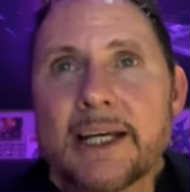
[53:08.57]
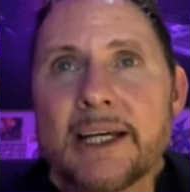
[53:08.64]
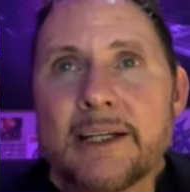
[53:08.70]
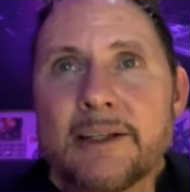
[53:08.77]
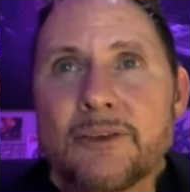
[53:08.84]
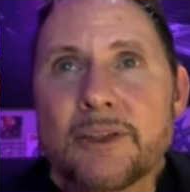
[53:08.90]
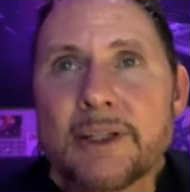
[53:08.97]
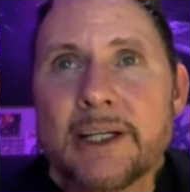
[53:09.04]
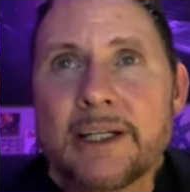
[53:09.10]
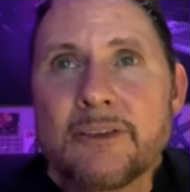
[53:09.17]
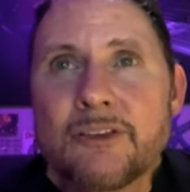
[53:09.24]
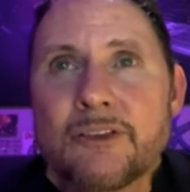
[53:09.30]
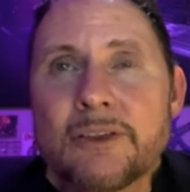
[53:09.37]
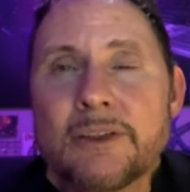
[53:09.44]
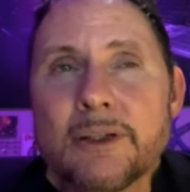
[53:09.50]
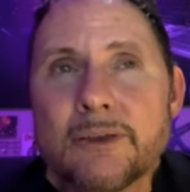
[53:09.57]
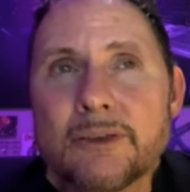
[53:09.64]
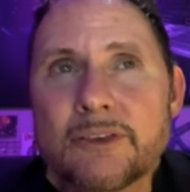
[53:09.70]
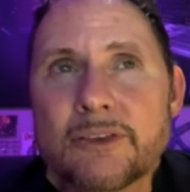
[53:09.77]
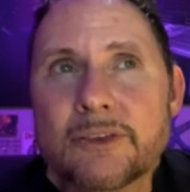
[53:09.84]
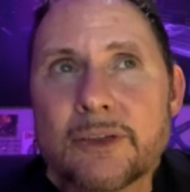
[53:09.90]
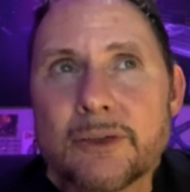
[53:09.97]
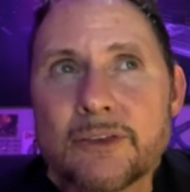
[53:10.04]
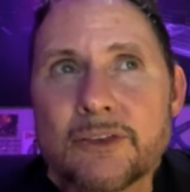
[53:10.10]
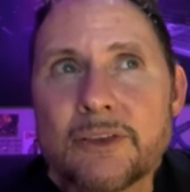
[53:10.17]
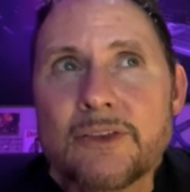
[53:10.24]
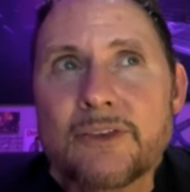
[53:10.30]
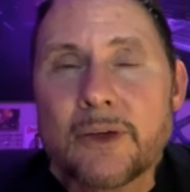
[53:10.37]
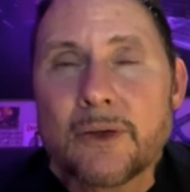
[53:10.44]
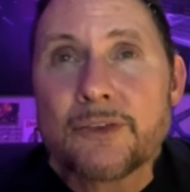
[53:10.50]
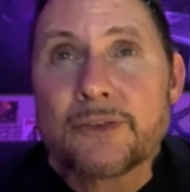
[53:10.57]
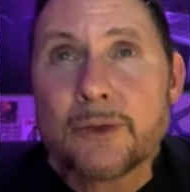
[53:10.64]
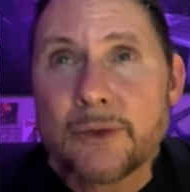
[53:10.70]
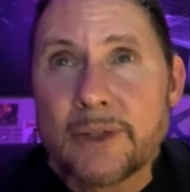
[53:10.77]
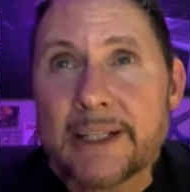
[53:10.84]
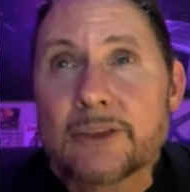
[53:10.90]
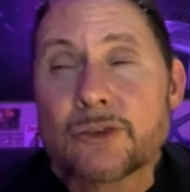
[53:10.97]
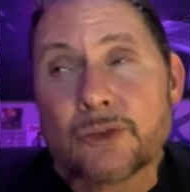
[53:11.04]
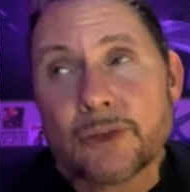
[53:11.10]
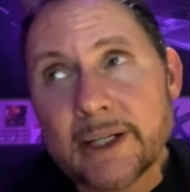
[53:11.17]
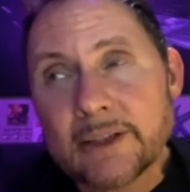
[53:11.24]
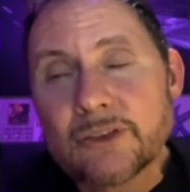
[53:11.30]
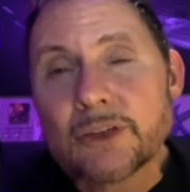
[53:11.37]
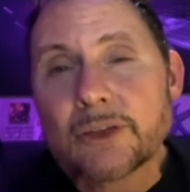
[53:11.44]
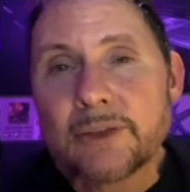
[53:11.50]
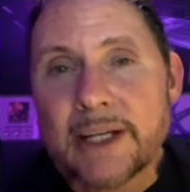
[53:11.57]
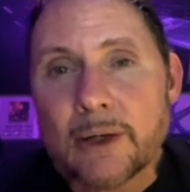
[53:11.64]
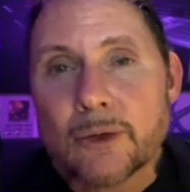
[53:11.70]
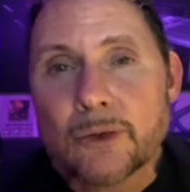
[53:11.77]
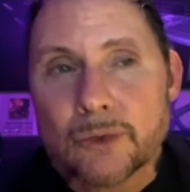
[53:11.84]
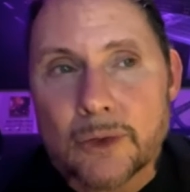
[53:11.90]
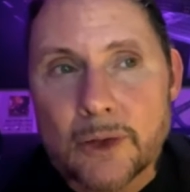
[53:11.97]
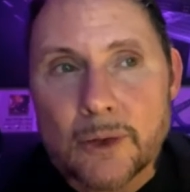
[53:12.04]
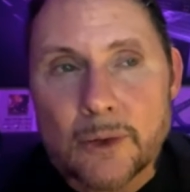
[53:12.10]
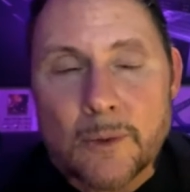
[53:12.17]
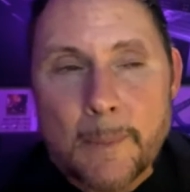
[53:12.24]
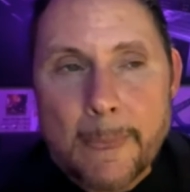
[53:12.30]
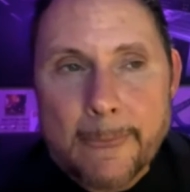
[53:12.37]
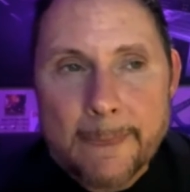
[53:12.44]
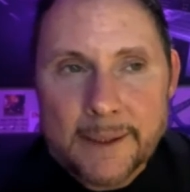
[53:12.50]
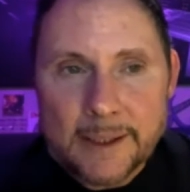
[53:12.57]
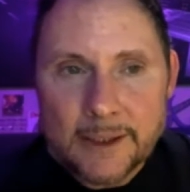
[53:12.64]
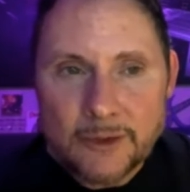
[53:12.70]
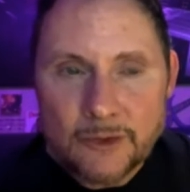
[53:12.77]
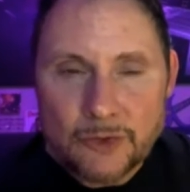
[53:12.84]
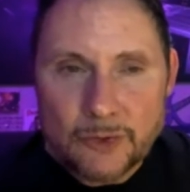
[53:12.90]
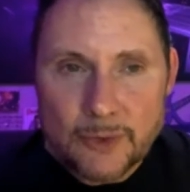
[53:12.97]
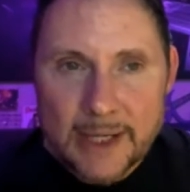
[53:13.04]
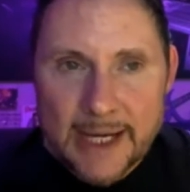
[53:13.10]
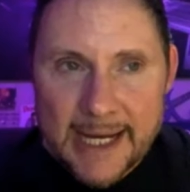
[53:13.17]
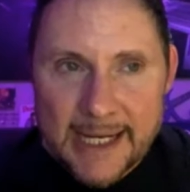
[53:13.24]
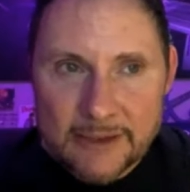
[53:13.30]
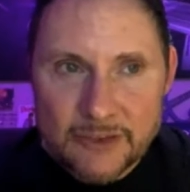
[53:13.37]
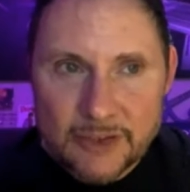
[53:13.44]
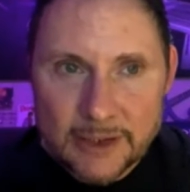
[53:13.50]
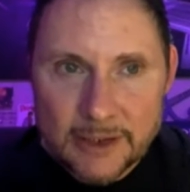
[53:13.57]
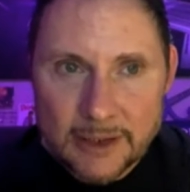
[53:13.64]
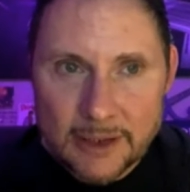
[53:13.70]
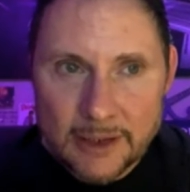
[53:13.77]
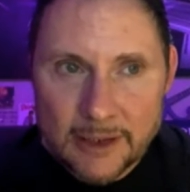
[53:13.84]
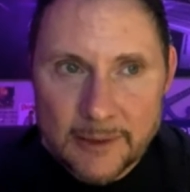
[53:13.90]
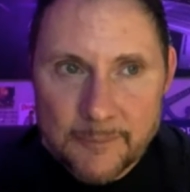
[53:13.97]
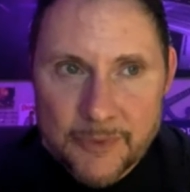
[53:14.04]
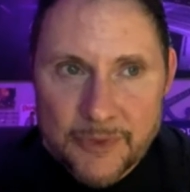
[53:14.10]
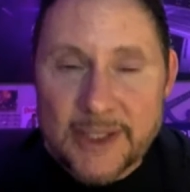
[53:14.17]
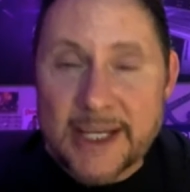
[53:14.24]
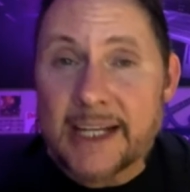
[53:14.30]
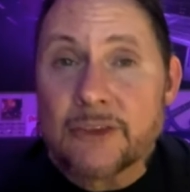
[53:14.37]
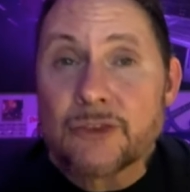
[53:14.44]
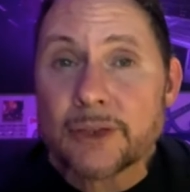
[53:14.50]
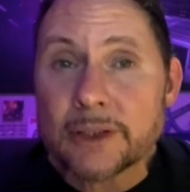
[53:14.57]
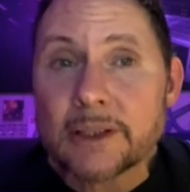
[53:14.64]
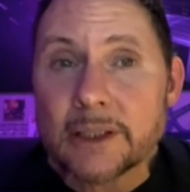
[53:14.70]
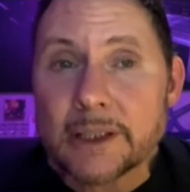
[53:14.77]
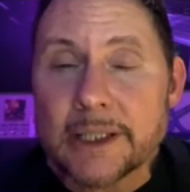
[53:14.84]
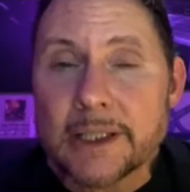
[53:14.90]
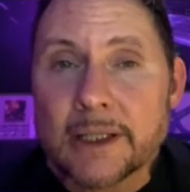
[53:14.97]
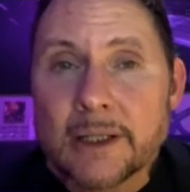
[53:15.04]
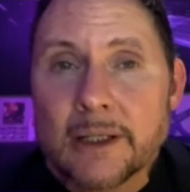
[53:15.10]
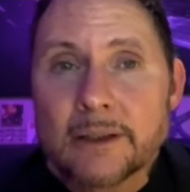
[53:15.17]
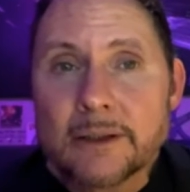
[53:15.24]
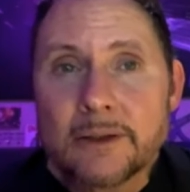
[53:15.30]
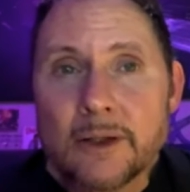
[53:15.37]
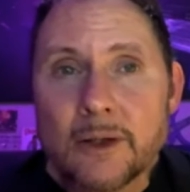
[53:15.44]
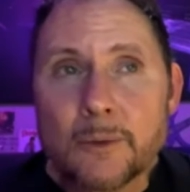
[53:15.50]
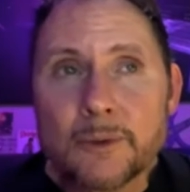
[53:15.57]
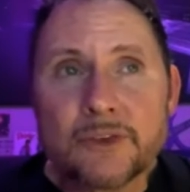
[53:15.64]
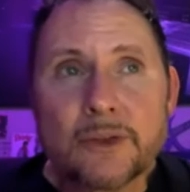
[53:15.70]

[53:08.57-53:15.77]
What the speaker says: And you know, so she's also like trying to now grow into acting theatrically, you know.